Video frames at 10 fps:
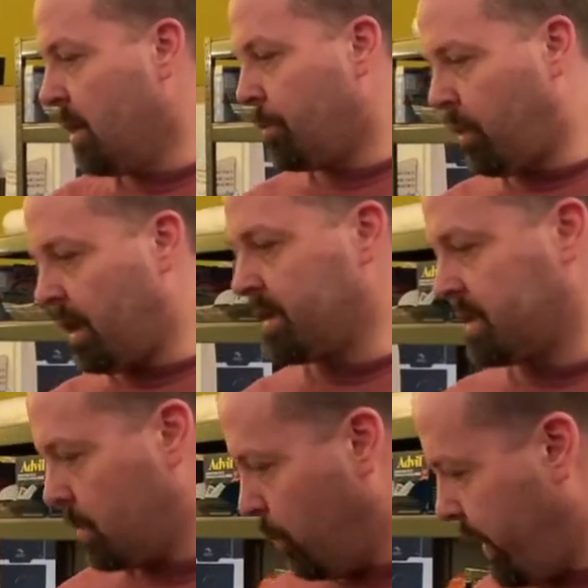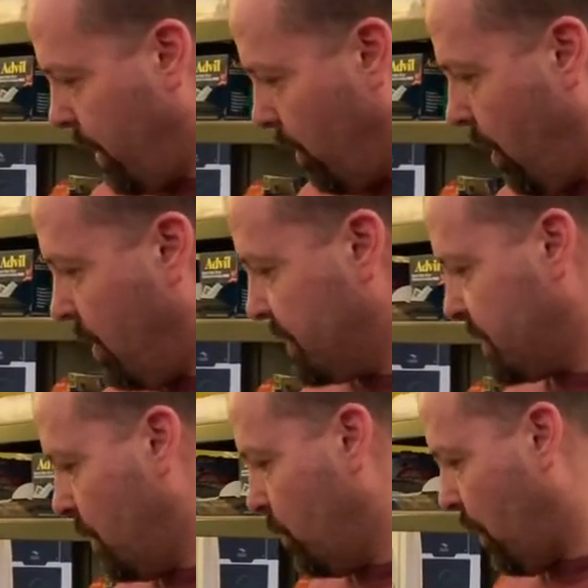Plus, we are
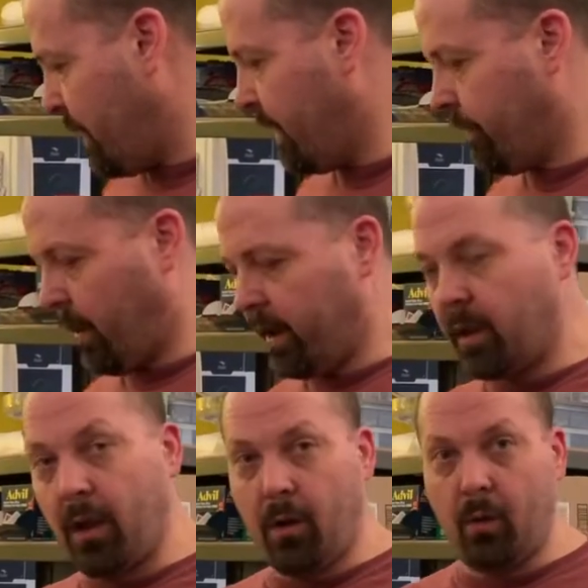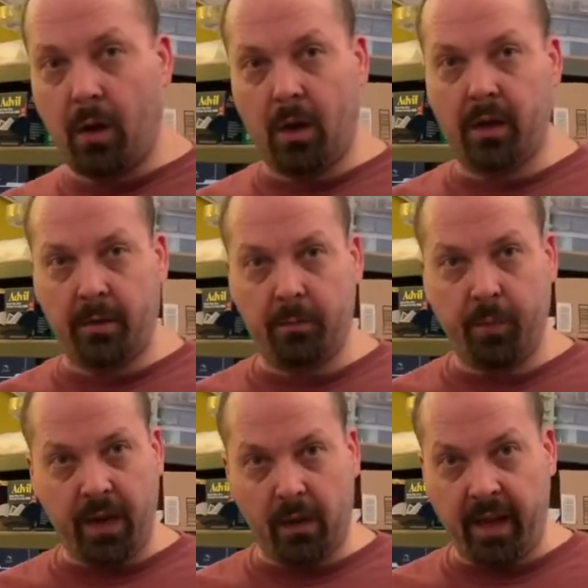also running very low on
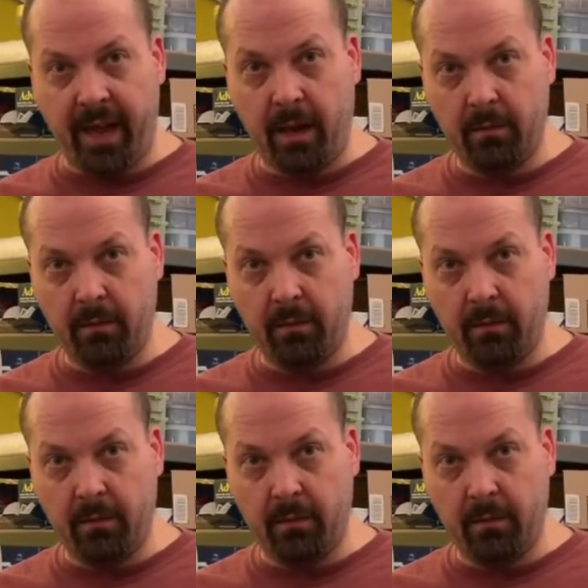PLA